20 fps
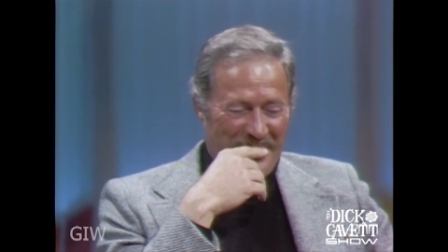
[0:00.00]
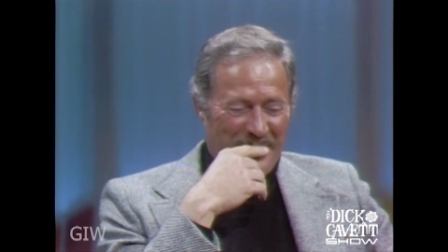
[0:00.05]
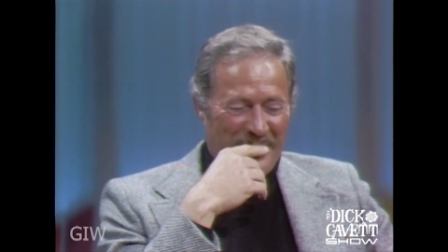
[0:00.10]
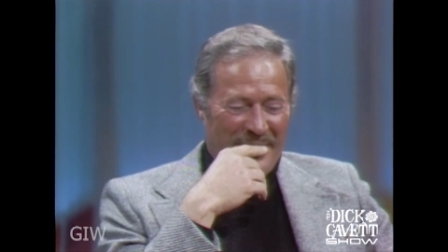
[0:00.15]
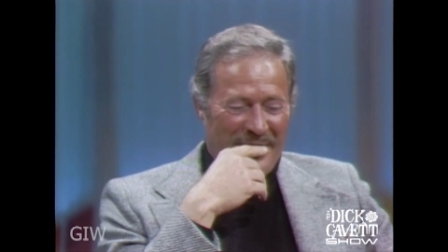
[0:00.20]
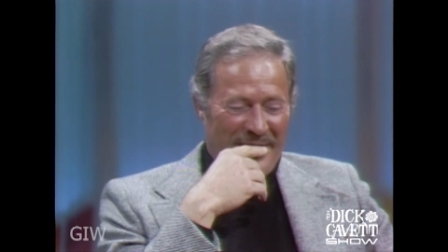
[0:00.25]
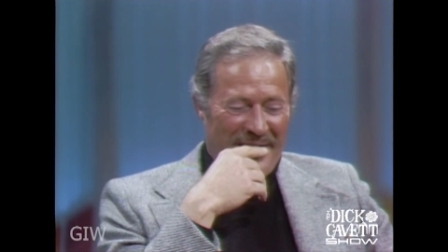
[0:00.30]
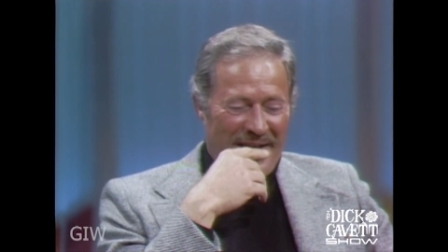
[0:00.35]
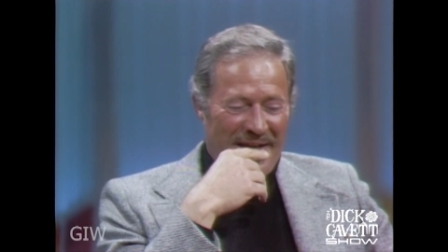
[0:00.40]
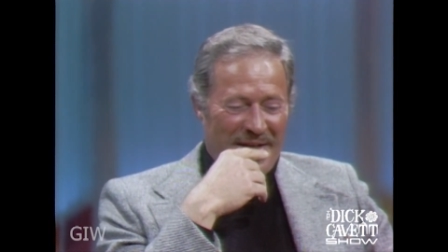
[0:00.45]

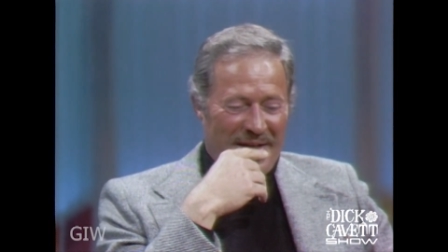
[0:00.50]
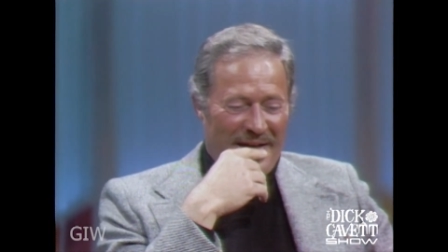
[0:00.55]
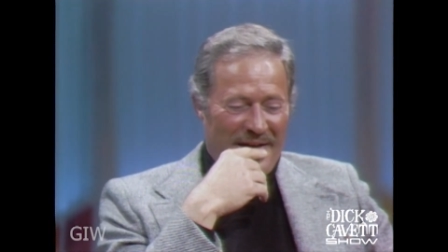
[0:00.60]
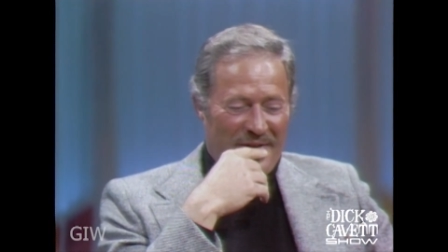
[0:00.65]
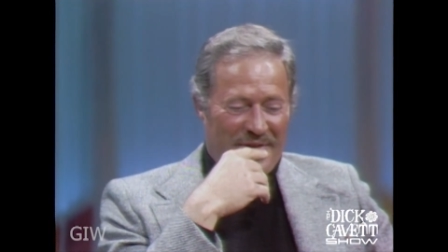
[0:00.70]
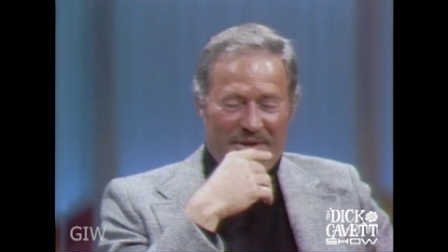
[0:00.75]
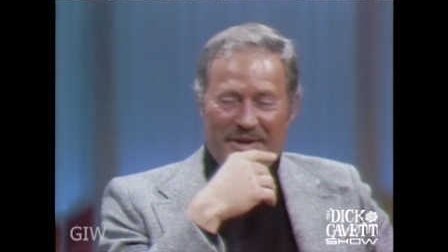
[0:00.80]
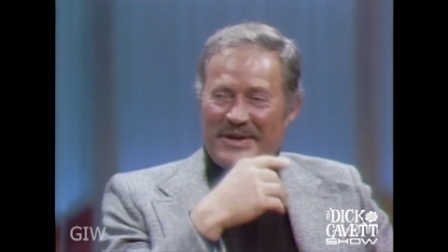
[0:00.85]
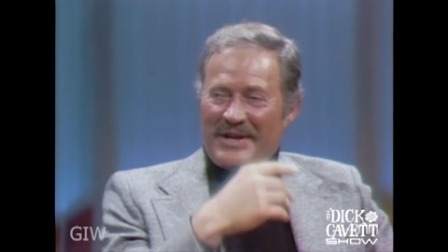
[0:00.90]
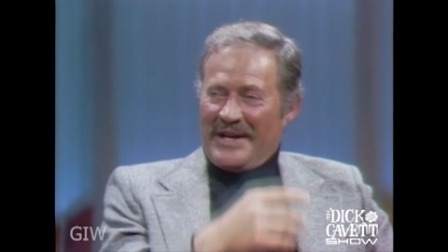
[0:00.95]
well, I, I, I
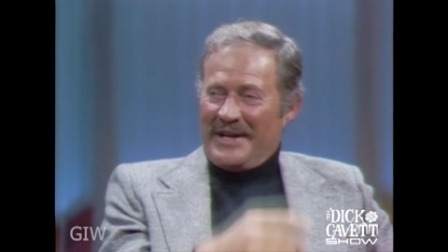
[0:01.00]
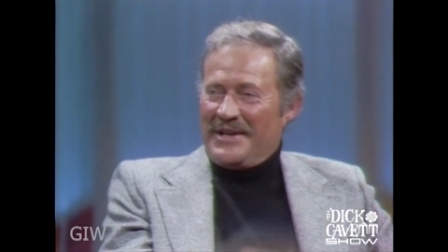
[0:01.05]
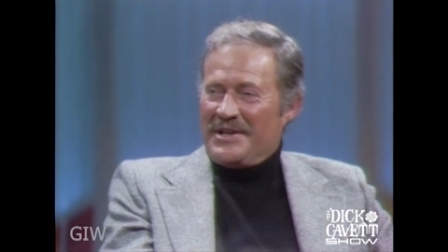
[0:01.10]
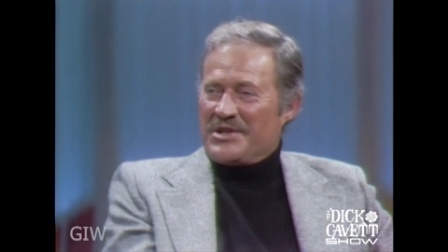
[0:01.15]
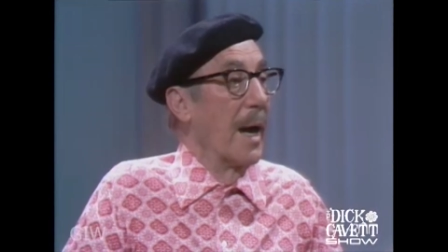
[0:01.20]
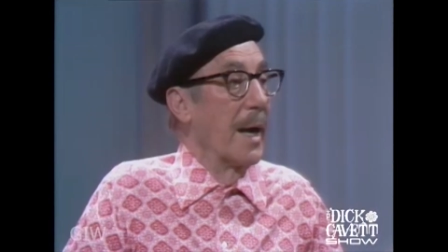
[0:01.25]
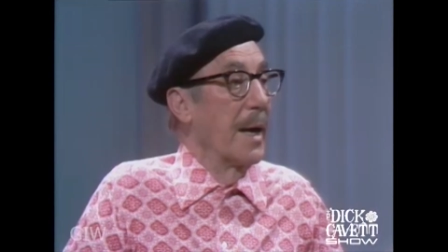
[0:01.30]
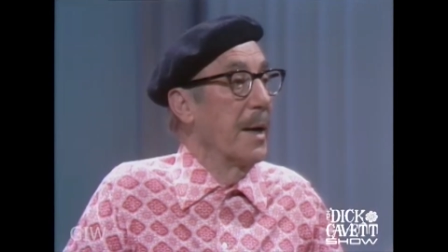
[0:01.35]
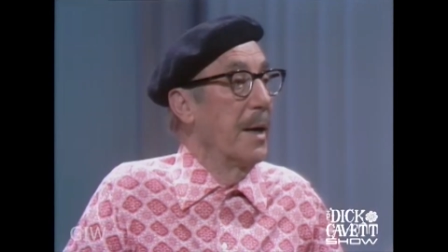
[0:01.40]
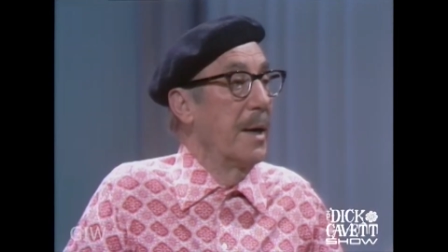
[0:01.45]
thought no
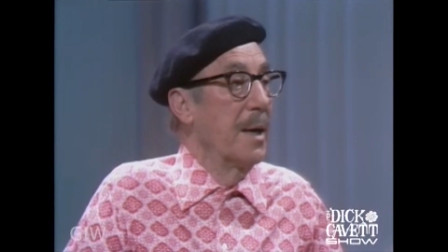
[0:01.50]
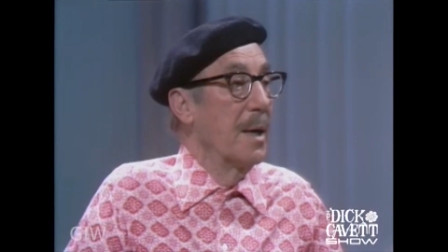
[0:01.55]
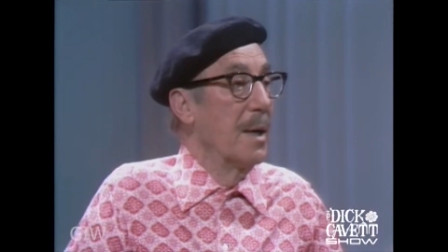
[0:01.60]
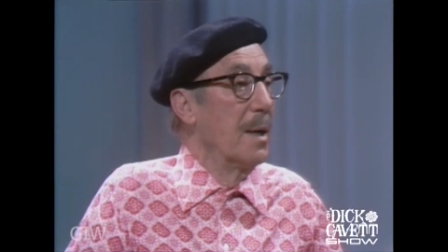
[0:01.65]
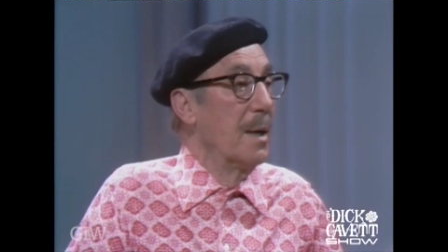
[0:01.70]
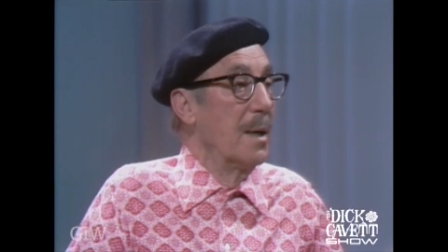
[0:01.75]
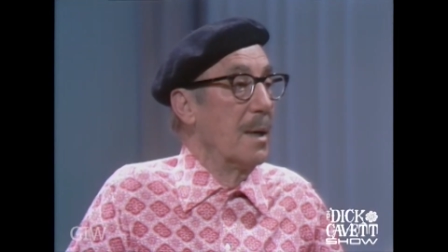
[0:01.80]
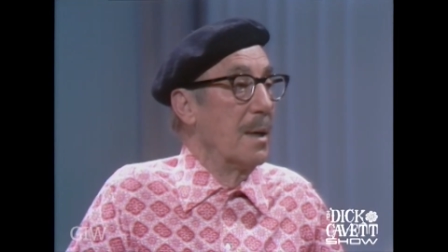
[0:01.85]
I'd explained it to